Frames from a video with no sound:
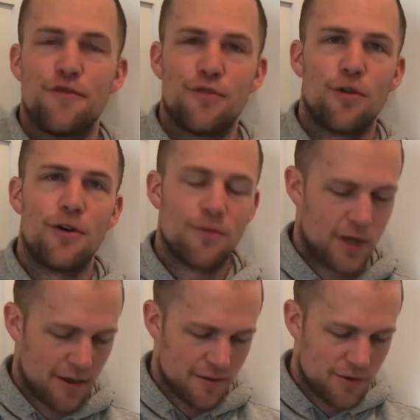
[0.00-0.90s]
floor
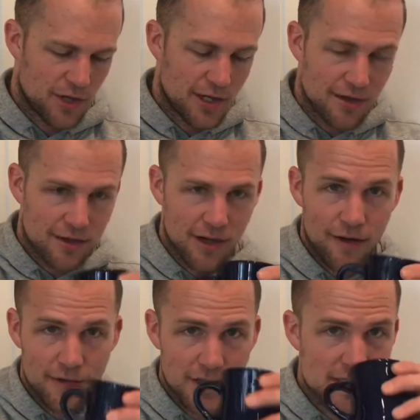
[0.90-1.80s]
while drinking
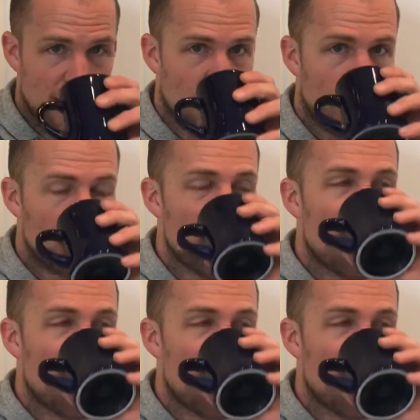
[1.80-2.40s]
coffee that's now cold.